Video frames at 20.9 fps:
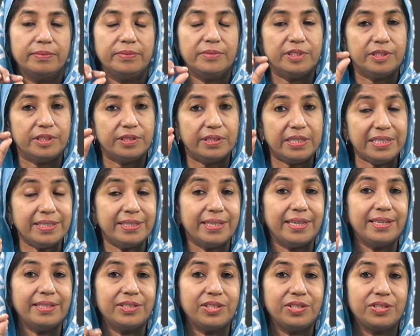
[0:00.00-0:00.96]
This
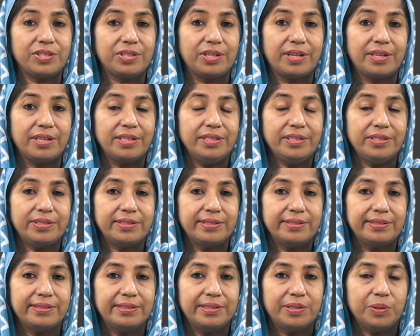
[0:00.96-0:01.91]
exercise
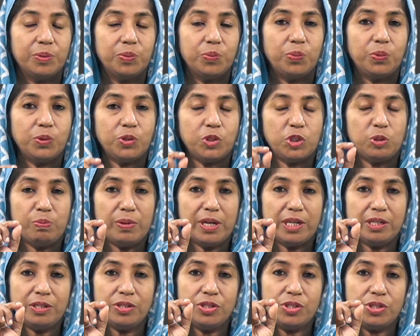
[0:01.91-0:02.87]
was
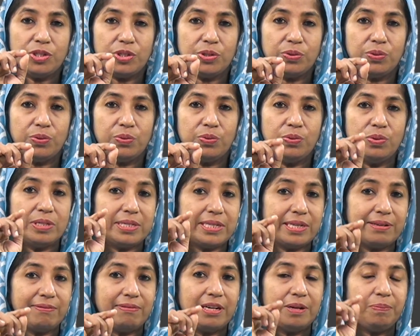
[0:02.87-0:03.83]
meant to
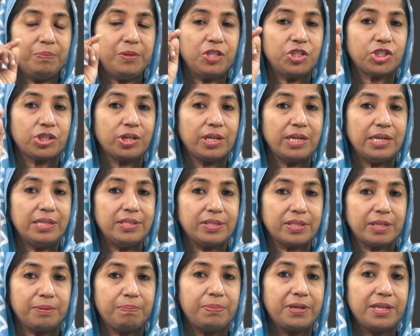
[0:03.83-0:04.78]
develop the child's
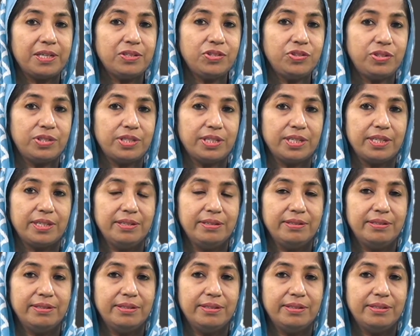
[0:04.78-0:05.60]
capacity